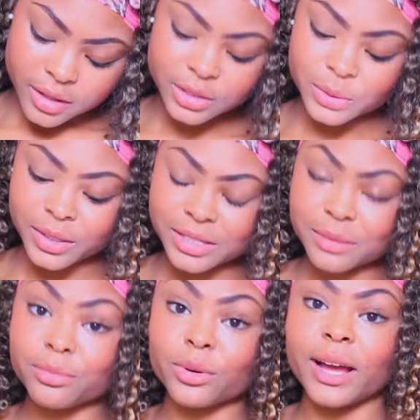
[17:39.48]
to this
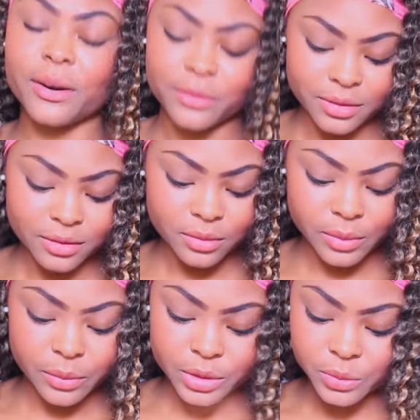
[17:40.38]
brown.
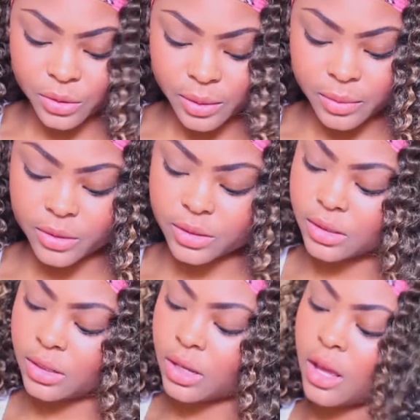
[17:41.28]
Wait, which one do I use?
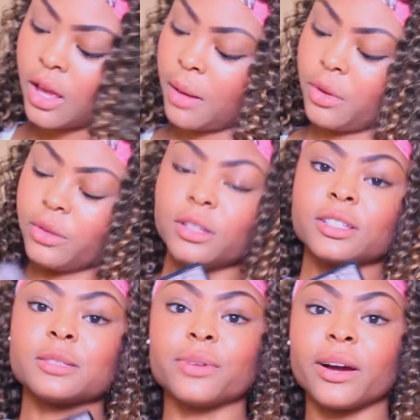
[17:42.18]
I'm gonna go to
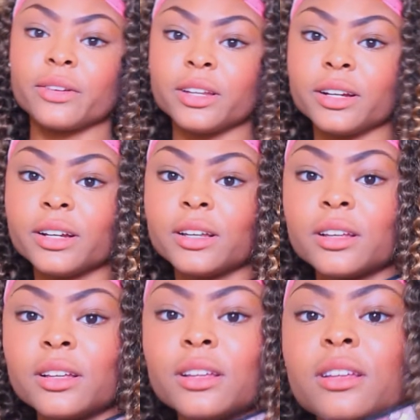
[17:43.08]
this brown here,
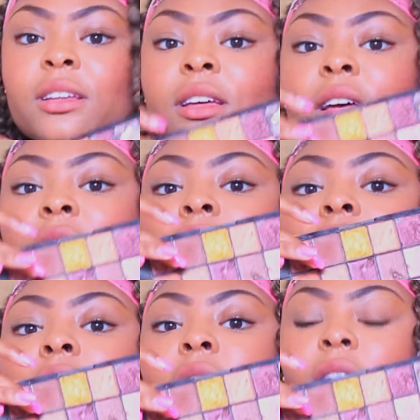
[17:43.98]

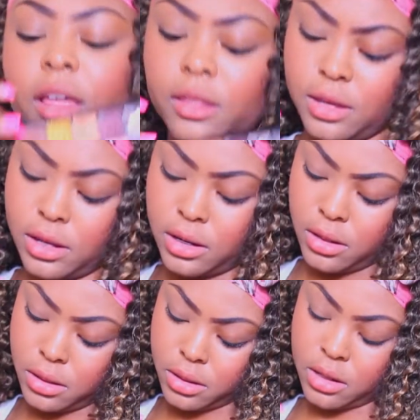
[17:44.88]
and
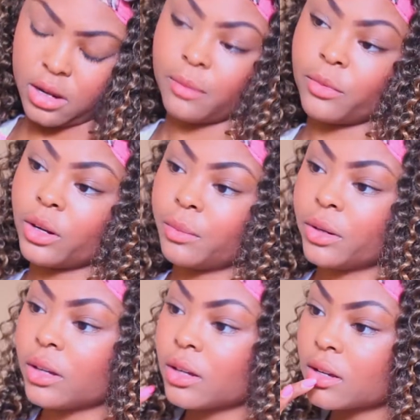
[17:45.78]
then I'm gonna
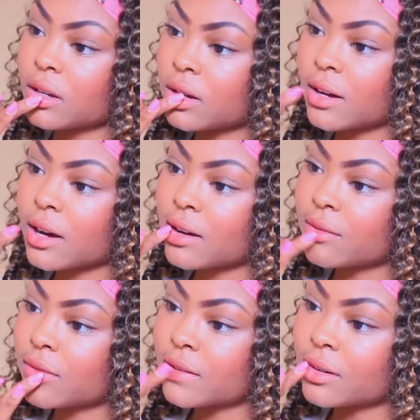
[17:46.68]
put a dot
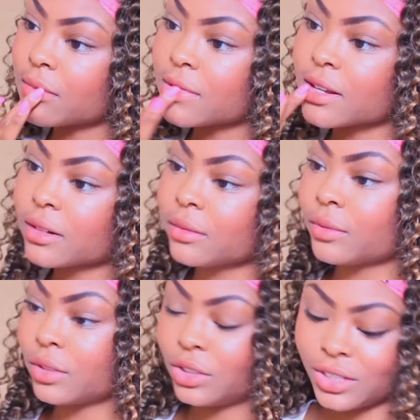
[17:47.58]
of it on there
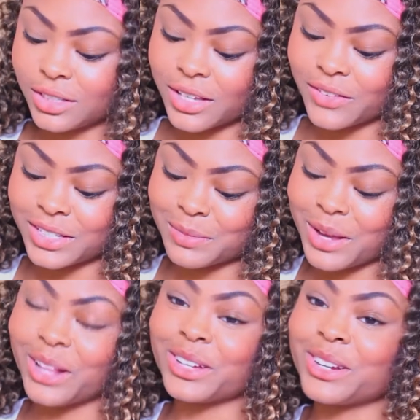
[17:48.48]
just to give it some
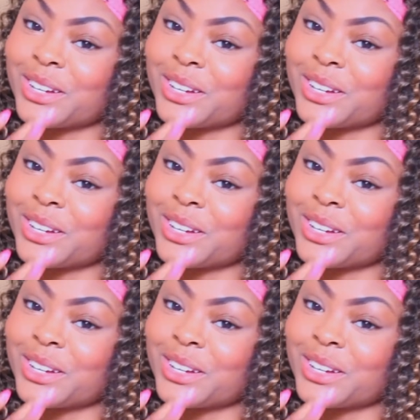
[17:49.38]
color.